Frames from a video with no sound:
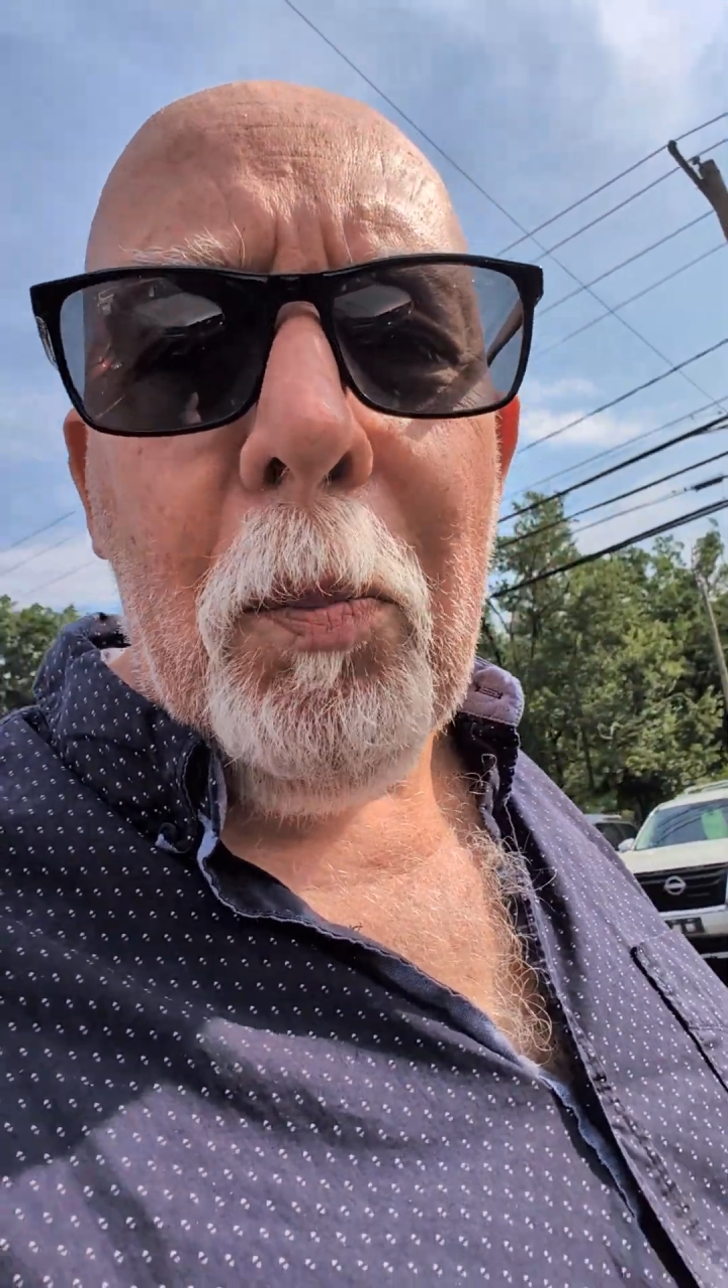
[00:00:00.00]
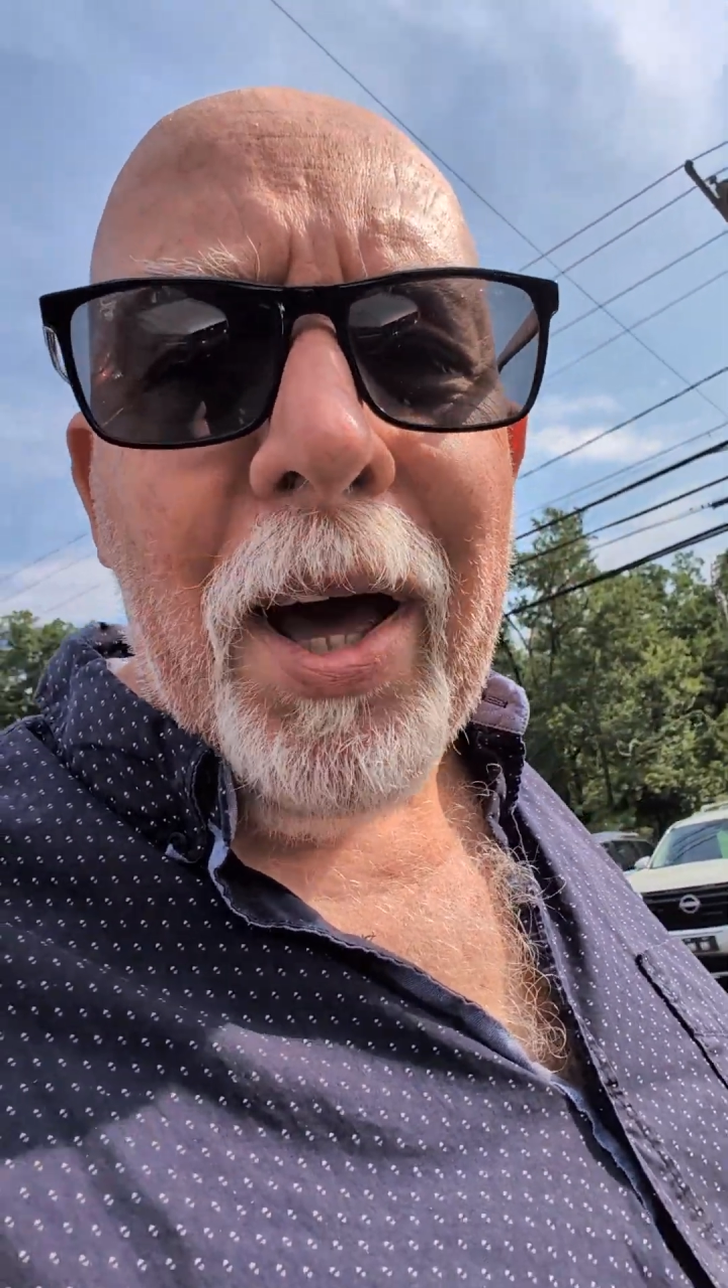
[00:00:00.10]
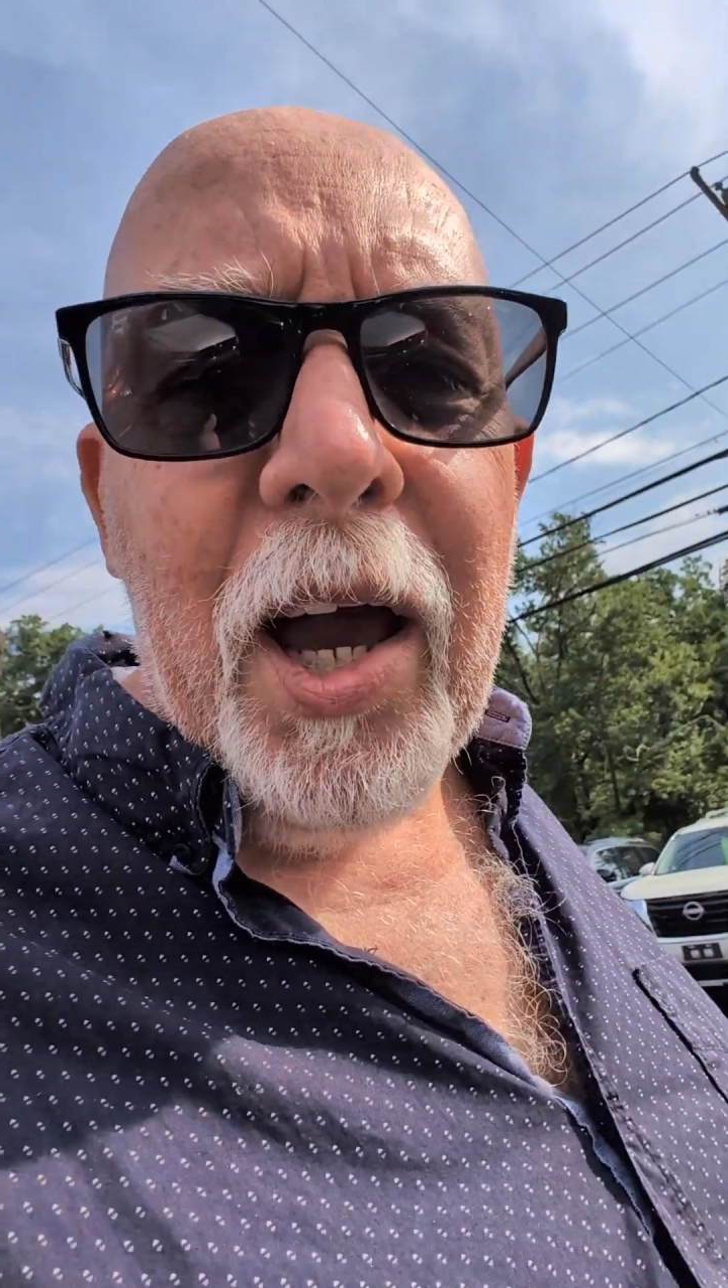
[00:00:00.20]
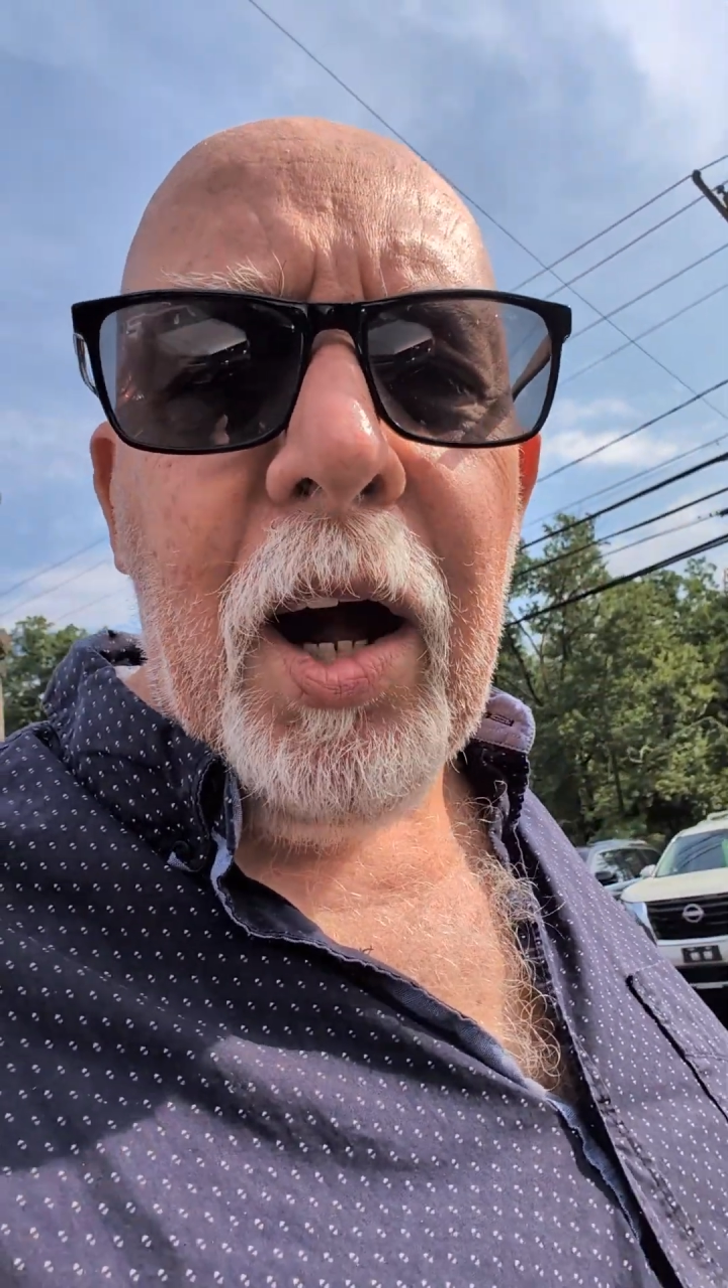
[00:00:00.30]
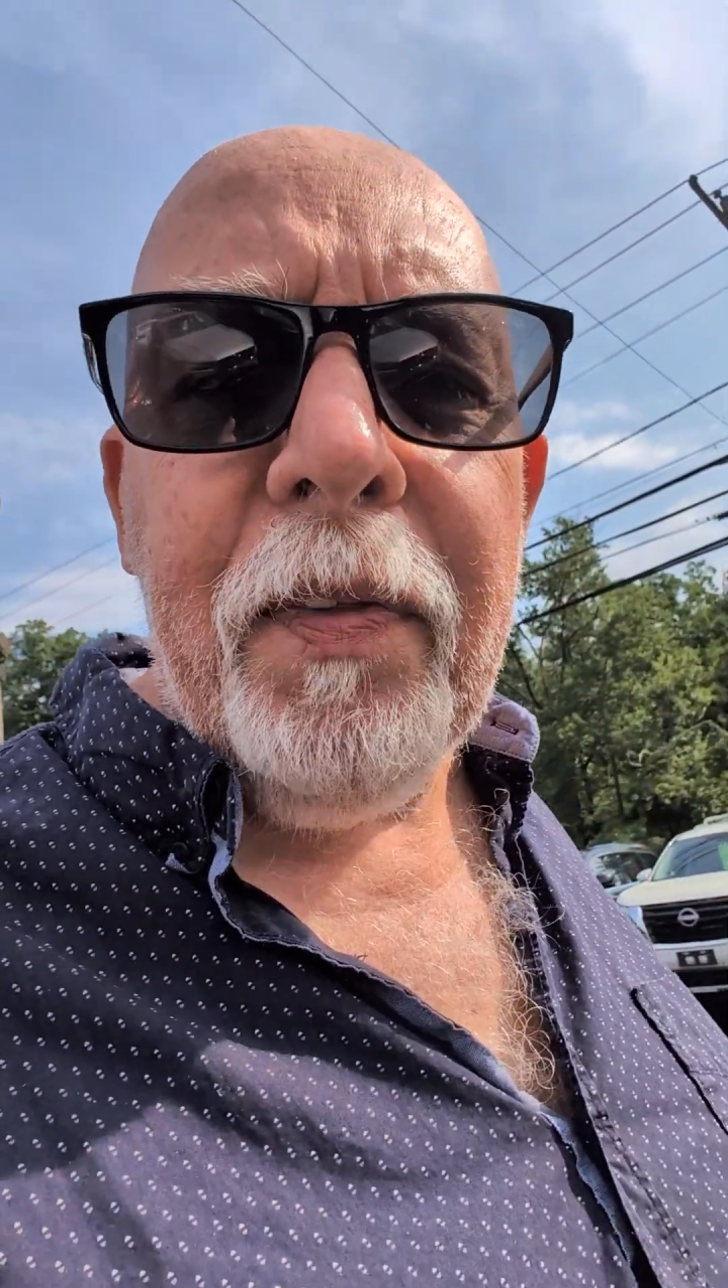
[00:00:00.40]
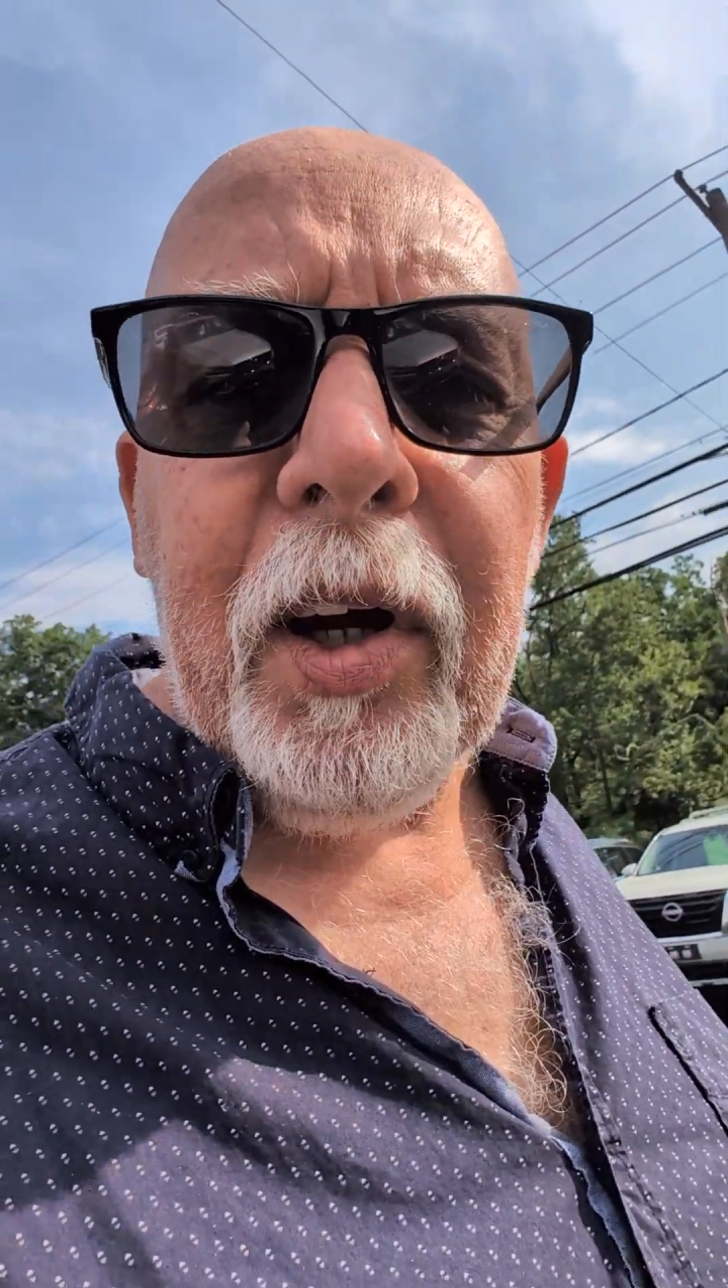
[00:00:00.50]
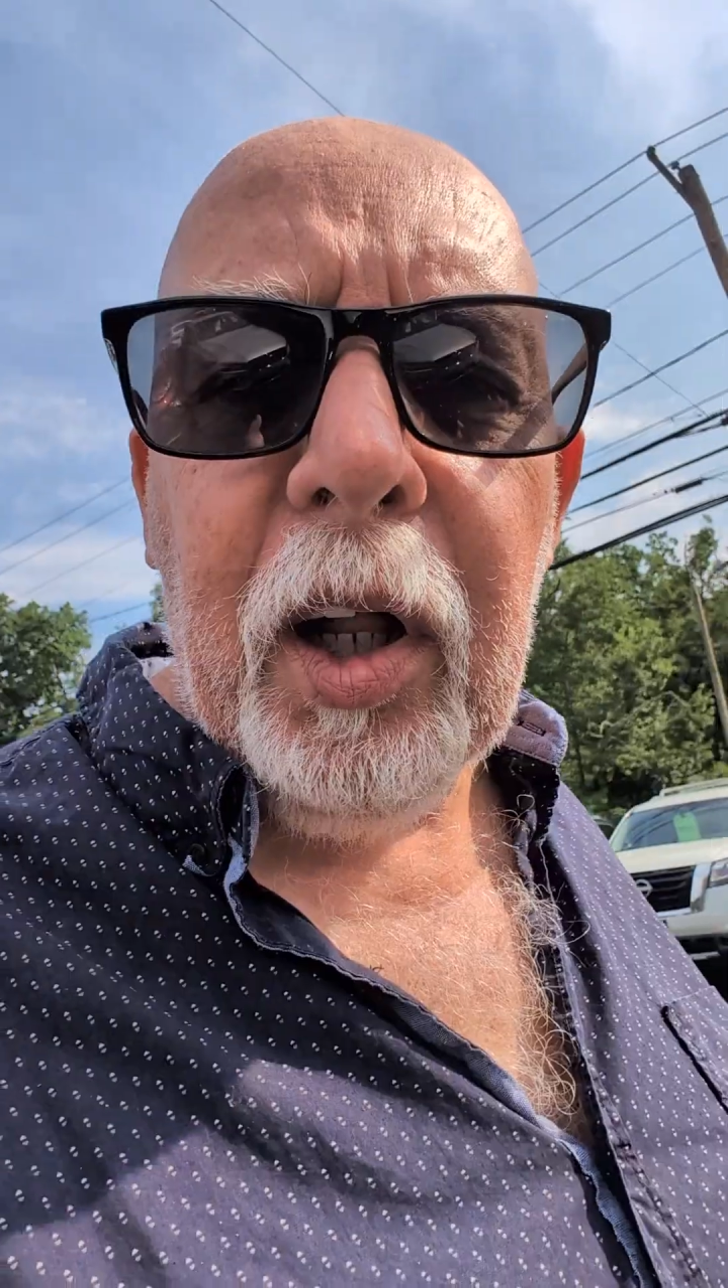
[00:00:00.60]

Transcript: pay on the